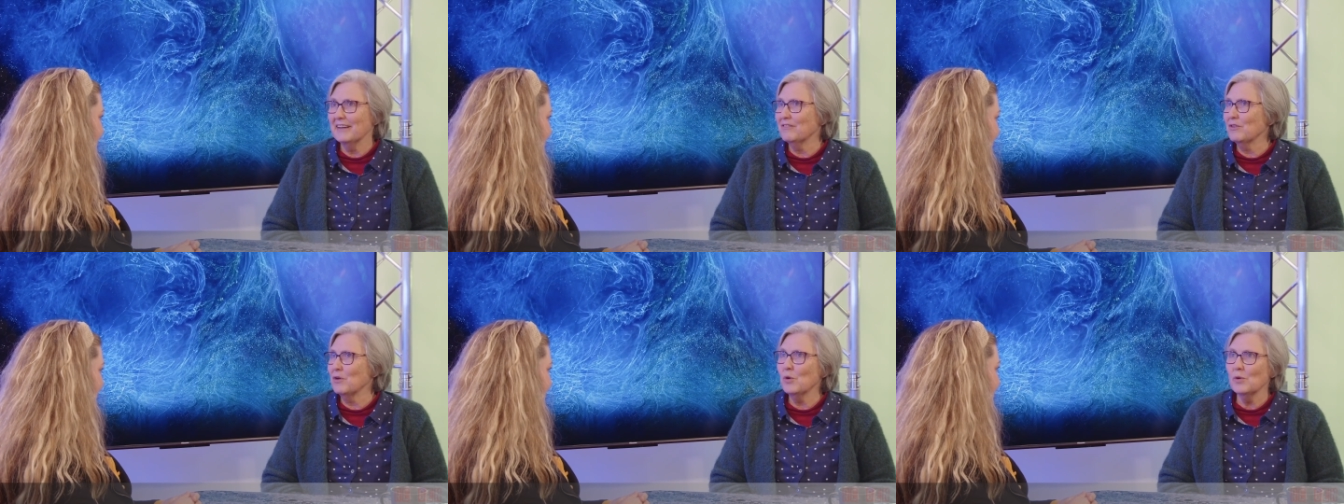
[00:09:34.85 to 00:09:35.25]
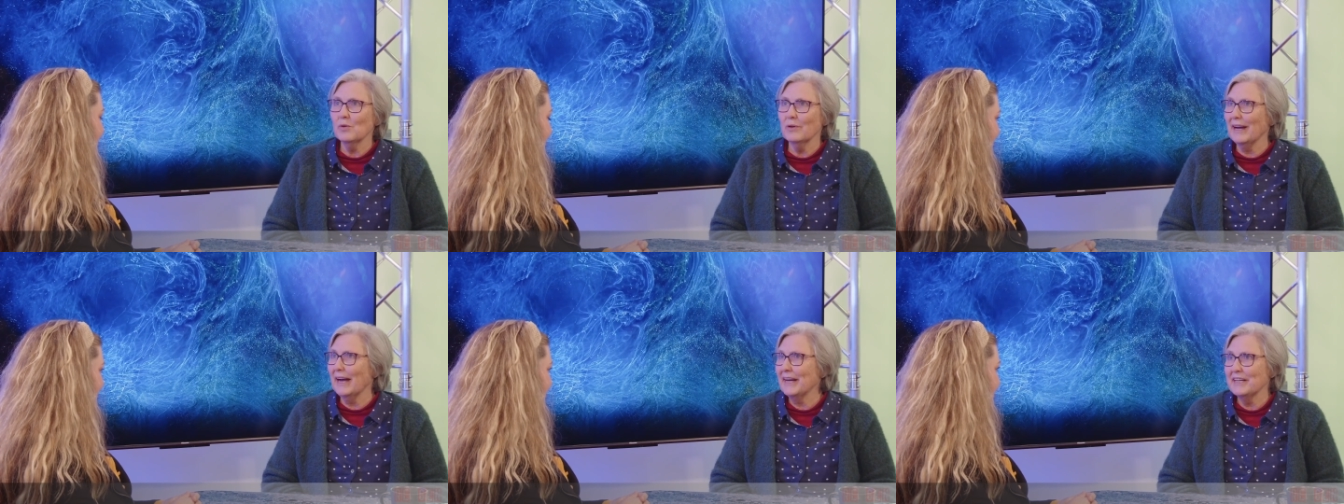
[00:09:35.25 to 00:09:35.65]
of
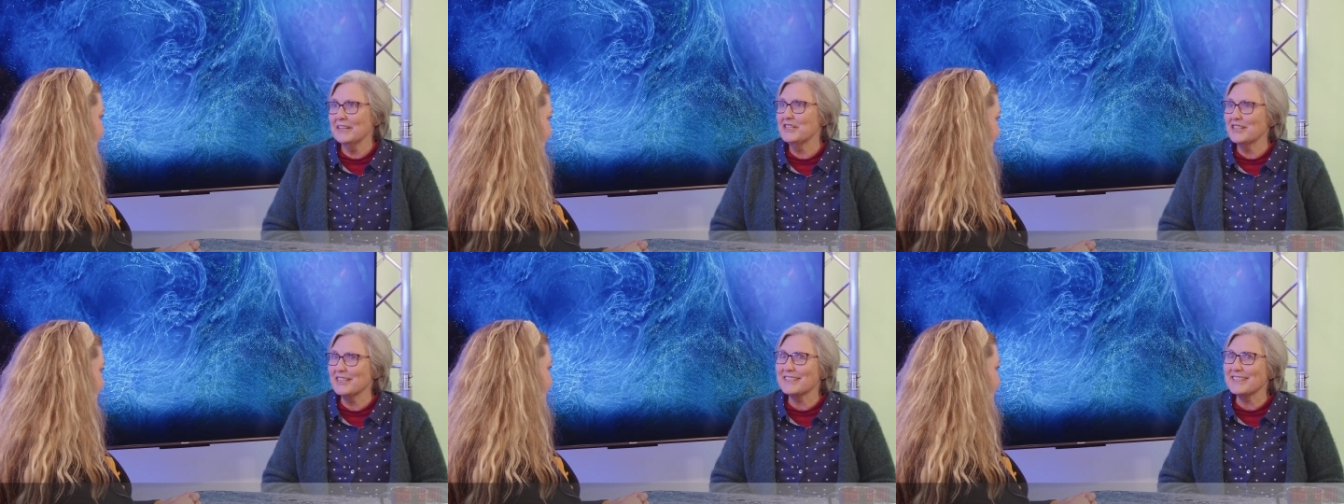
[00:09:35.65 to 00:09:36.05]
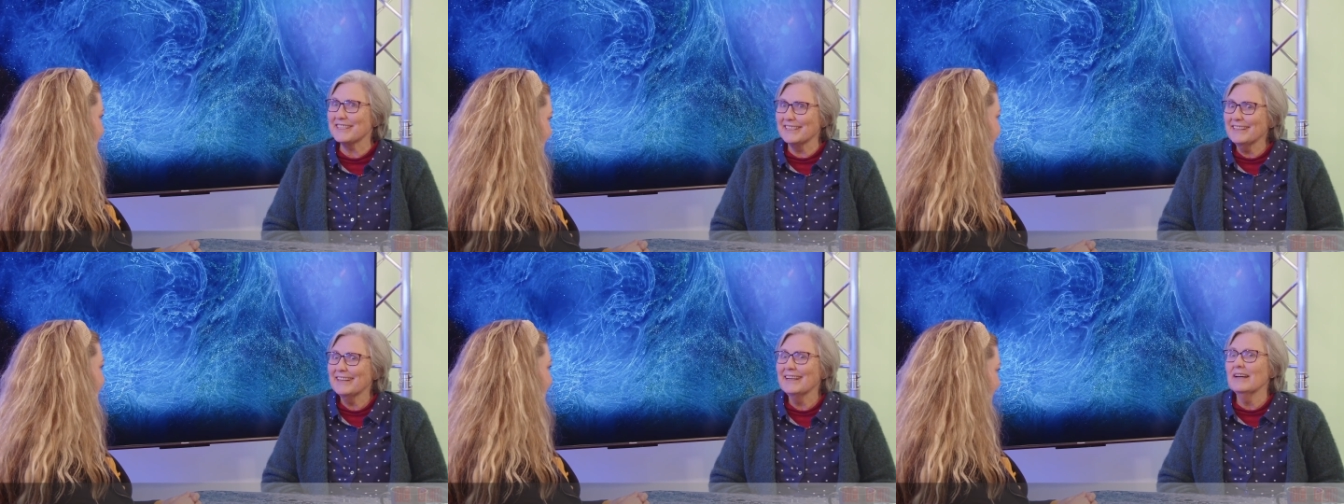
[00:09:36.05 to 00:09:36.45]
all ages
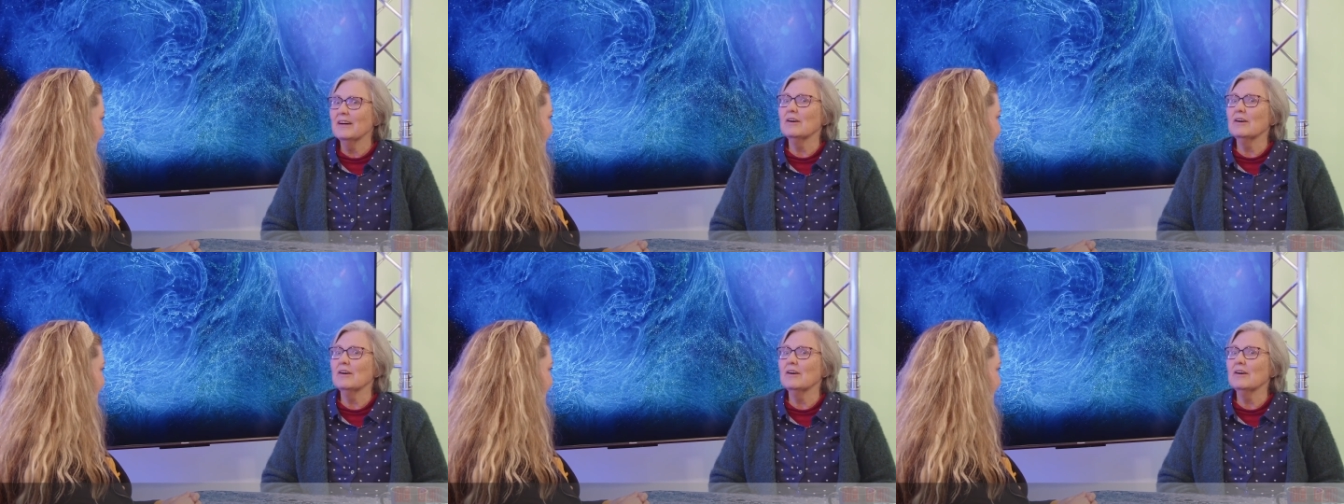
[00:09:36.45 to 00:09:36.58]
and